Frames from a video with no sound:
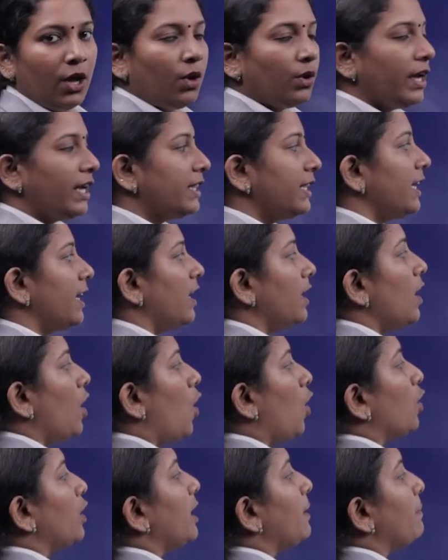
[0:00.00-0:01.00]
Okay, they are
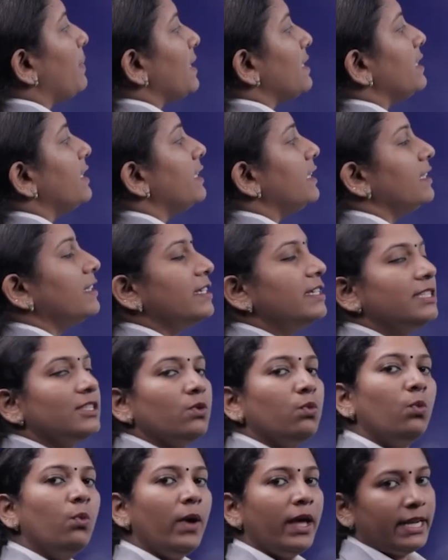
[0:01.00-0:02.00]
only present in
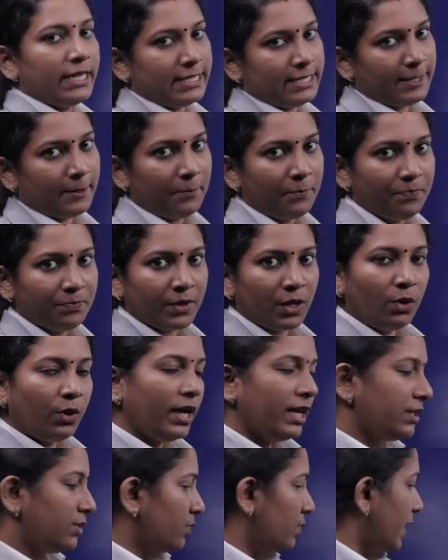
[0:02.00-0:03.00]
this wells.
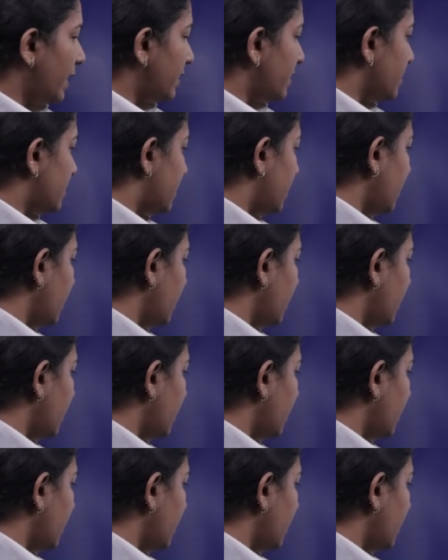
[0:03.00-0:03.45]
Okay, so that is